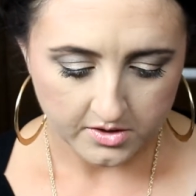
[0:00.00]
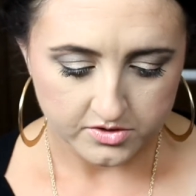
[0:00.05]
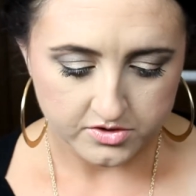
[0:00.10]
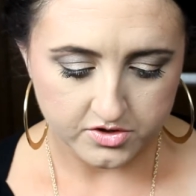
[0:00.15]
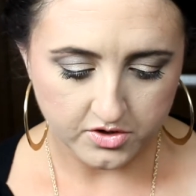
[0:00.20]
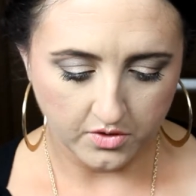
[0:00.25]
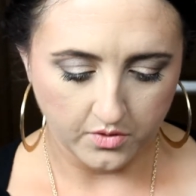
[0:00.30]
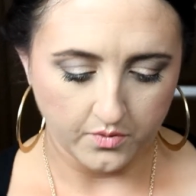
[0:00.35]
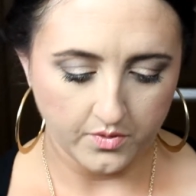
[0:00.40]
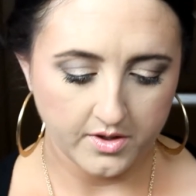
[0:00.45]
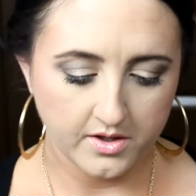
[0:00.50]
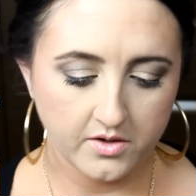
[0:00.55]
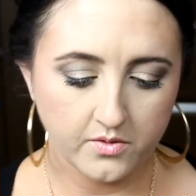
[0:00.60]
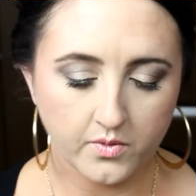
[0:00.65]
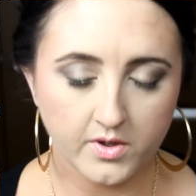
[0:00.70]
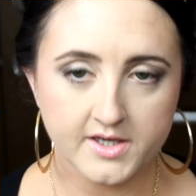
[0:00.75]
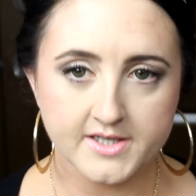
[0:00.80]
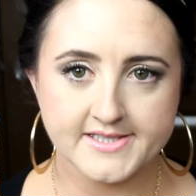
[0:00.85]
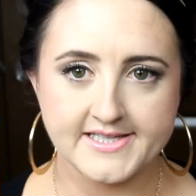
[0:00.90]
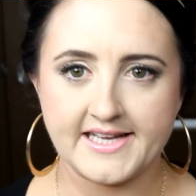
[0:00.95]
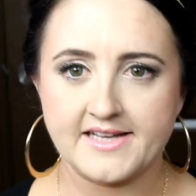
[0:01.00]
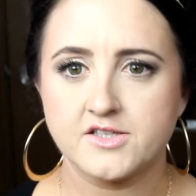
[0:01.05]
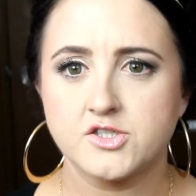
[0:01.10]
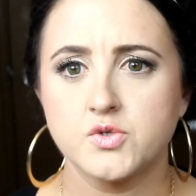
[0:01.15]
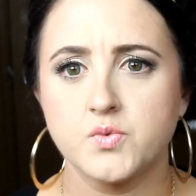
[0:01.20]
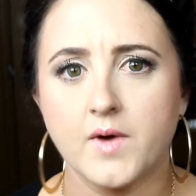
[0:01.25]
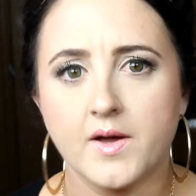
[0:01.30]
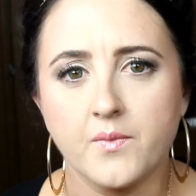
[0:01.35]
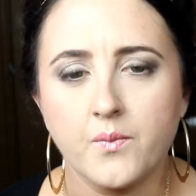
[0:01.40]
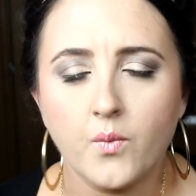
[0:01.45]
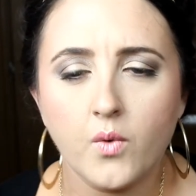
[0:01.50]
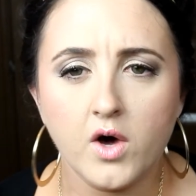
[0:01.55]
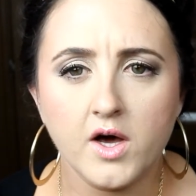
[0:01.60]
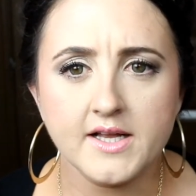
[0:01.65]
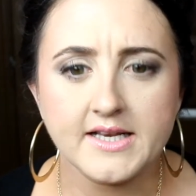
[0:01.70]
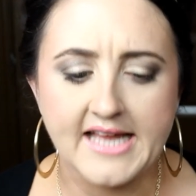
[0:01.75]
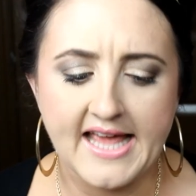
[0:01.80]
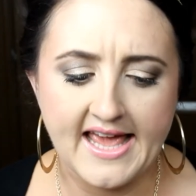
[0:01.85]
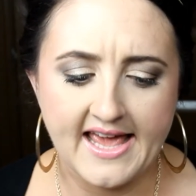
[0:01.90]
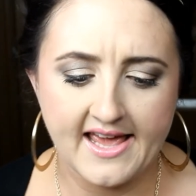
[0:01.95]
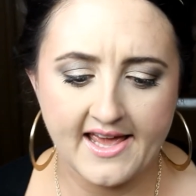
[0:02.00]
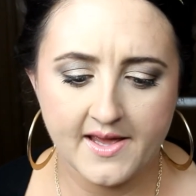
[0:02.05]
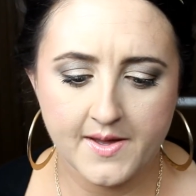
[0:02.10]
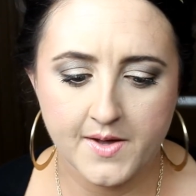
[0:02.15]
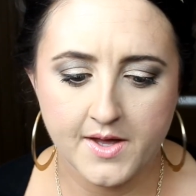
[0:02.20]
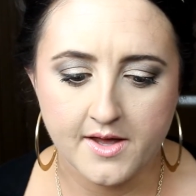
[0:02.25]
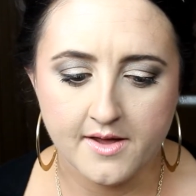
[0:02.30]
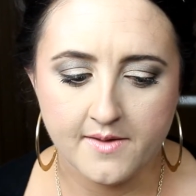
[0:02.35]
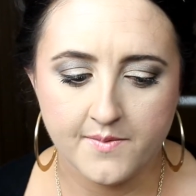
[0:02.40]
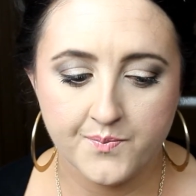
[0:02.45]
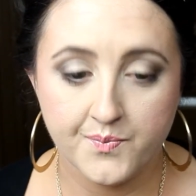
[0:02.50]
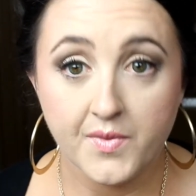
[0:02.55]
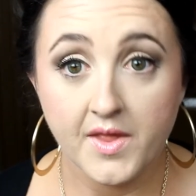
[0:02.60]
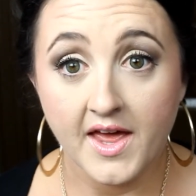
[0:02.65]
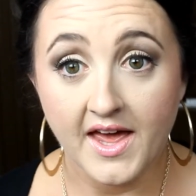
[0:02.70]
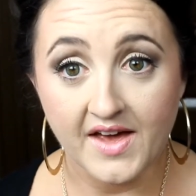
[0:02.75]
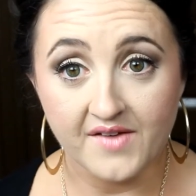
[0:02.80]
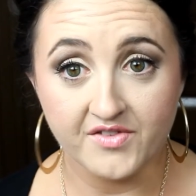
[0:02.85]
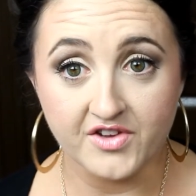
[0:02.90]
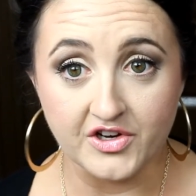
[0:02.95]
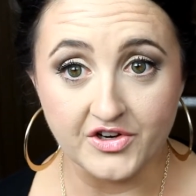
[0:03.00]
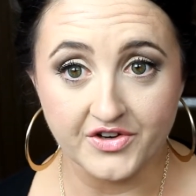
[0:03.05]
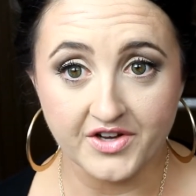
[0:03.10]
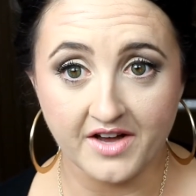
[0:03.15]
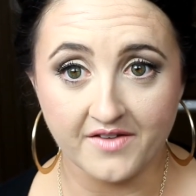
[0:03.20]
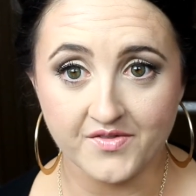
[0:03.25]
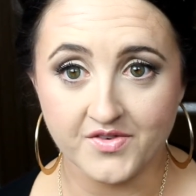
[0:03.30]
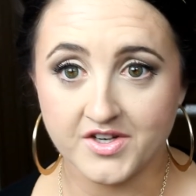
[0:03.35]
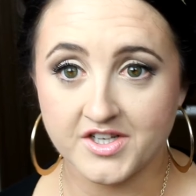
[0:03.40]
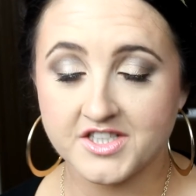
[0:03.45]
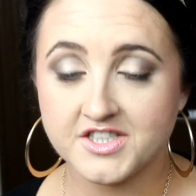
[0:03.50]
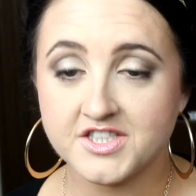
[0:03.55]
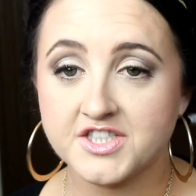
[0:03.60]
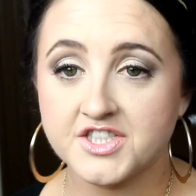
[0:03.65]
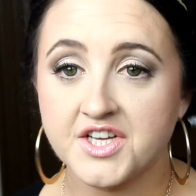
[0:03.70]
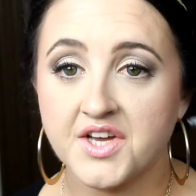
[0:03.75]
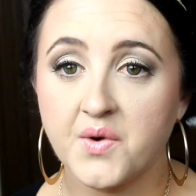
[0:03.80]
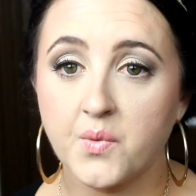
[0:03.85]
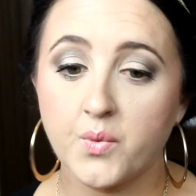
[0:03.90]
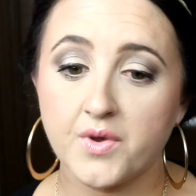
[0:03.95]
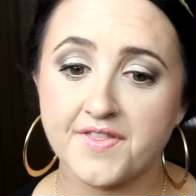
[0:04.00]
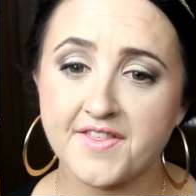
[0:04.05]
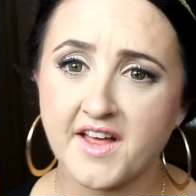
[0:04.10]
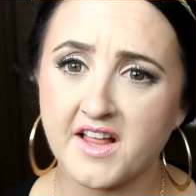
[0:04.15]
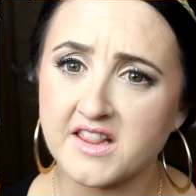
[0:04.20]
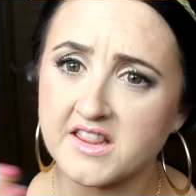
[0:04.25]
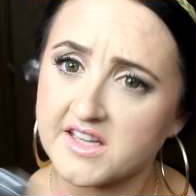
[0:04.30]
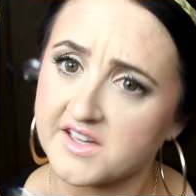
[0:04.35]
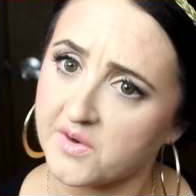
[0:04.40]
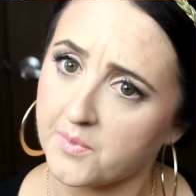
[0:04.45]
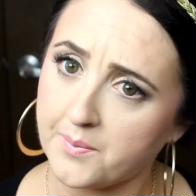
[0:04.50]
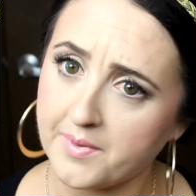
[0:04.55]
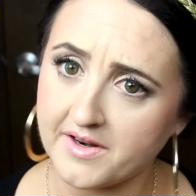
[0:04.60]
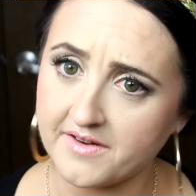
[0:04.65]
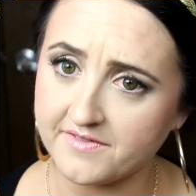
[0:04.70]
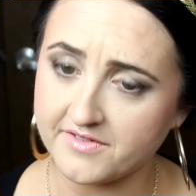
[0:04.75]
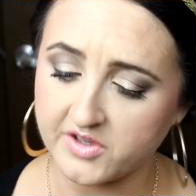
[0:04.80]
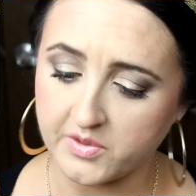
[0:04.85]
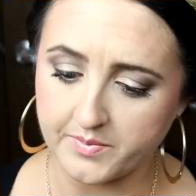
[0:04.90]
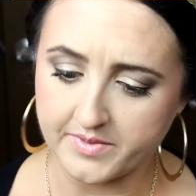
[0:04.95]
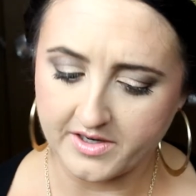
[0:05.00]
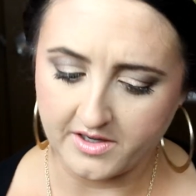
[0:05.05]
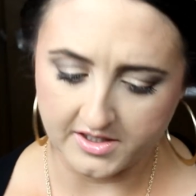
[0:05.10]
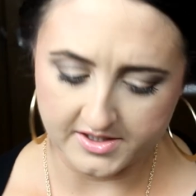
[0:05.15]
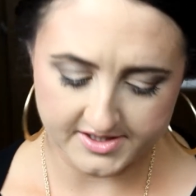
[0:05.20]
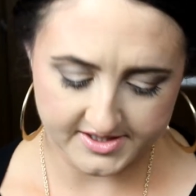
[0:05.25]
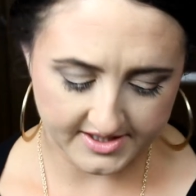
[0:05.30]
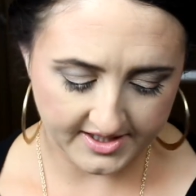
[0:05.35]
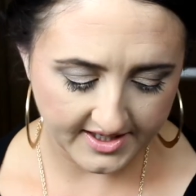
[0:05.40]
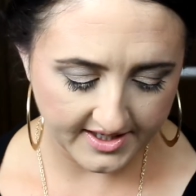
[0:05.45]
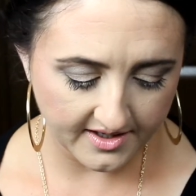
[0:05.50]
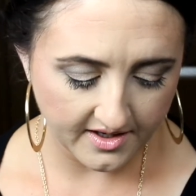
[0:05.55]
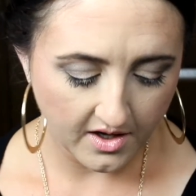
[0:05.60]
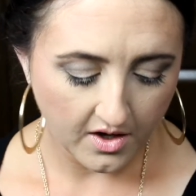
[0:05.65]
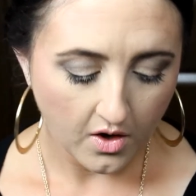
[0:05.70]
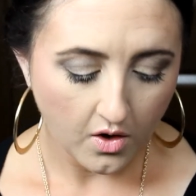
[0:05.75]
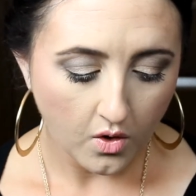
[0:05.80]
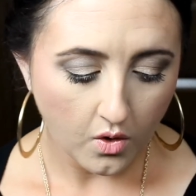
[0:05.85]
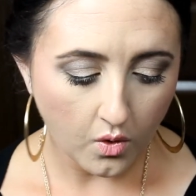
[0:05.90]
So you want to take, do I want a heavier coverage with a little bit of luminosity?